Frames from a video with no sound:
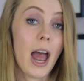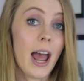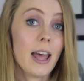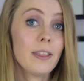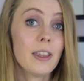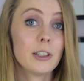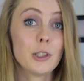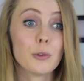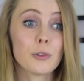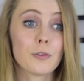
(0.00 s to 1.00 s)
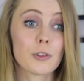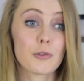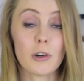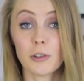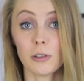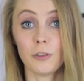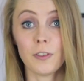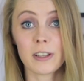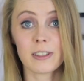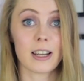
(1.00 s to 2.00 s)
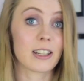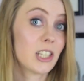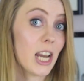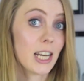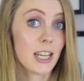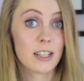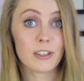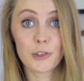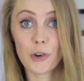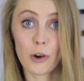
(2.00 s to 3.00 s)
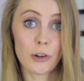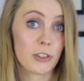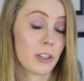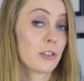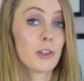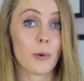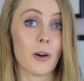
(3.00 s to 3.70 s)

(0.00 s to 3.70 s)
and they're used for structural things like jackets, shirts and so